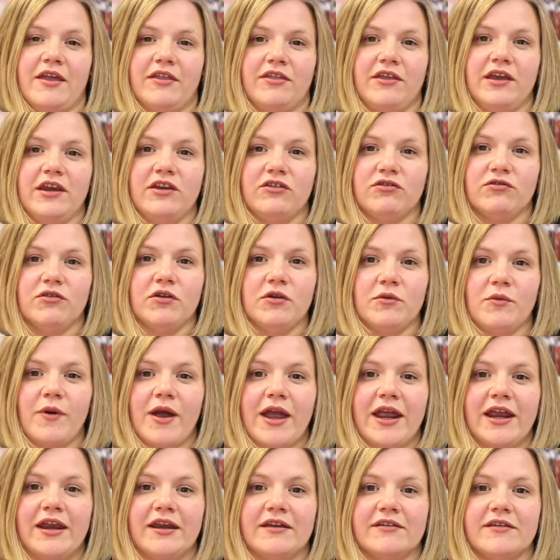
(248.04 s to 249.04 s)
These
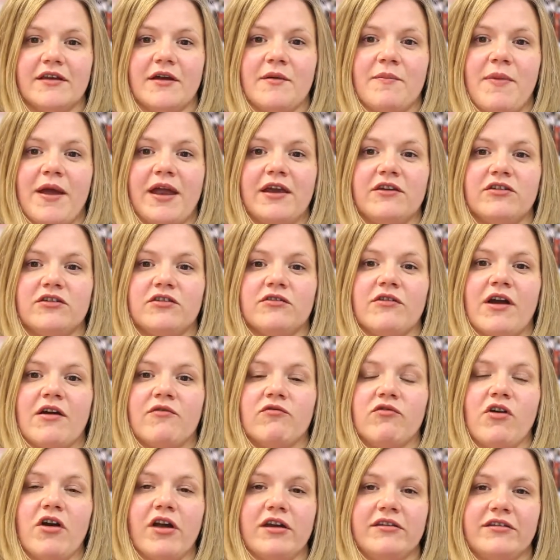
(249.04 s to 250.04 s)
routeways are based
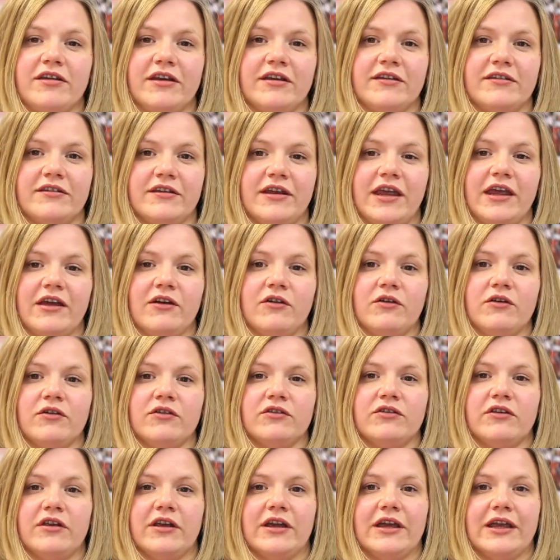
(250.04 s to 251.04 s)
around writing
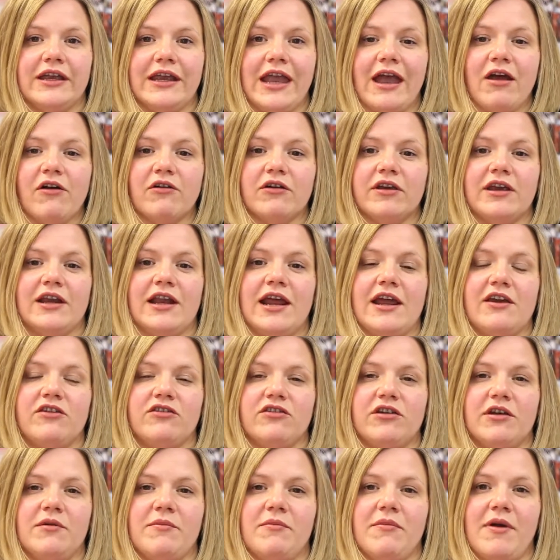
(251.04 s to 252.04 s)
skills,
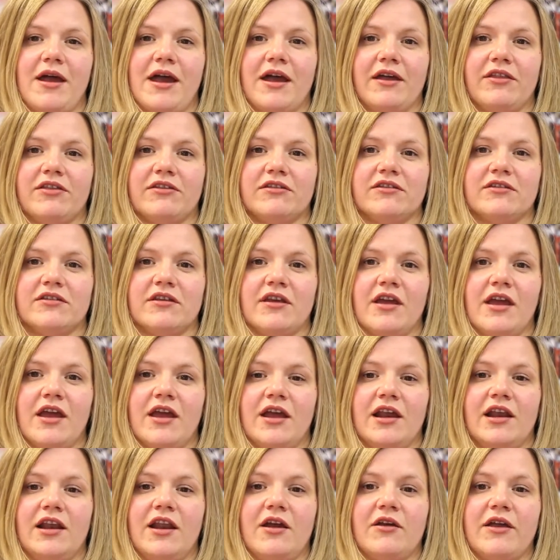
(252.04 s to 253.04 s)
calculation in maths,
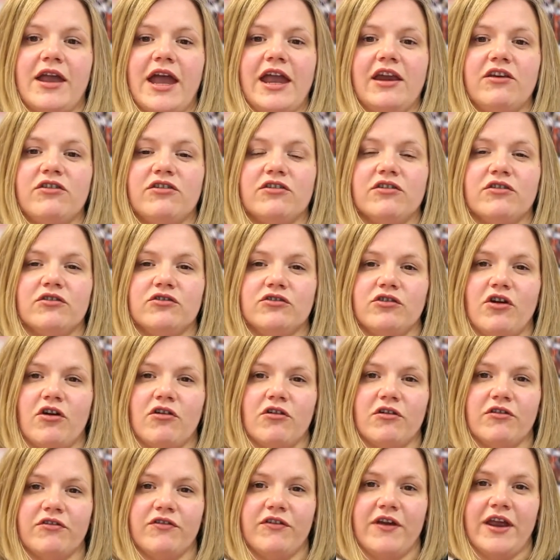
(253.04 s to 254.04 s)
locational
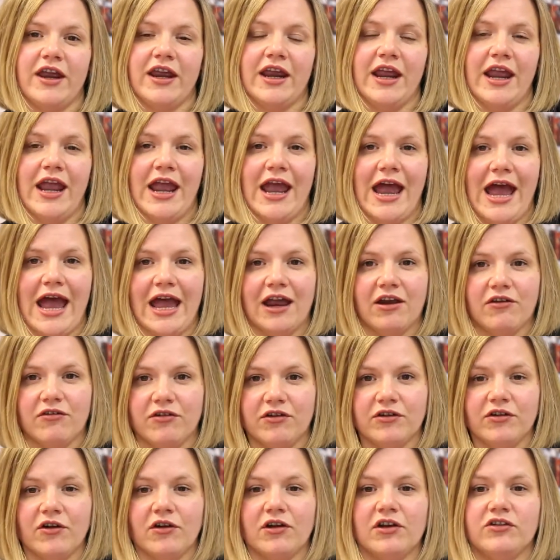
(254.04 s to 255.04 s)
geography and
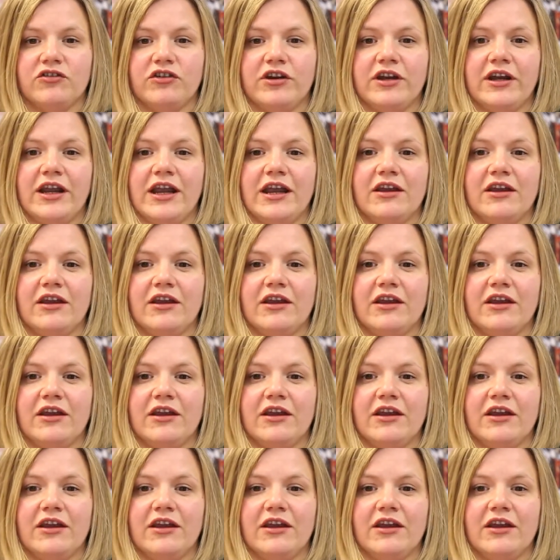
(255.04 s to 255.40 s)
chronology in